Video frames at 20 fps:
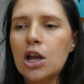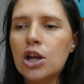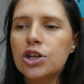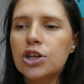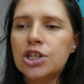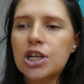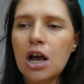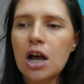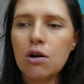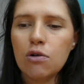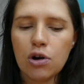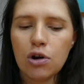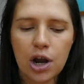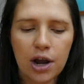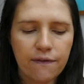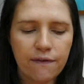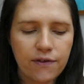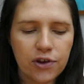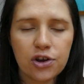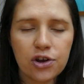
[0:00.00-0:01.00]
So
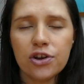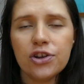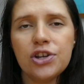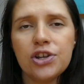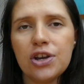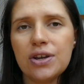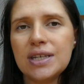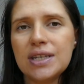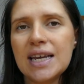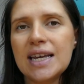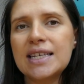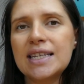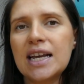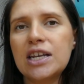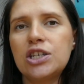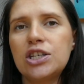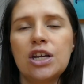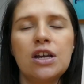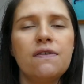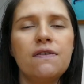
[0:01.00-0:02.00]
the good news is I
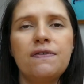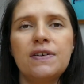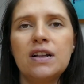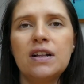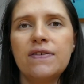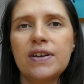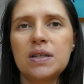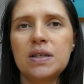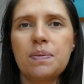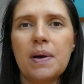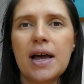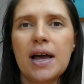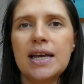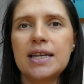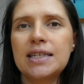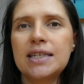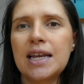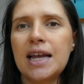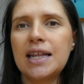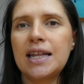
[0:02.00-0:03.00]
do feel this
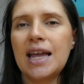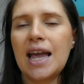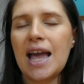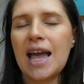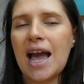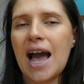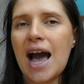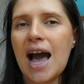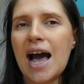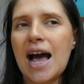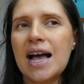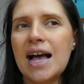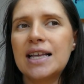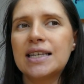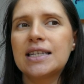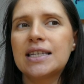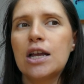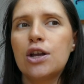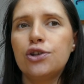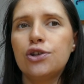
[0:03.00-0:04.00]
person
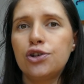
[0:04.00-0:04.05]
has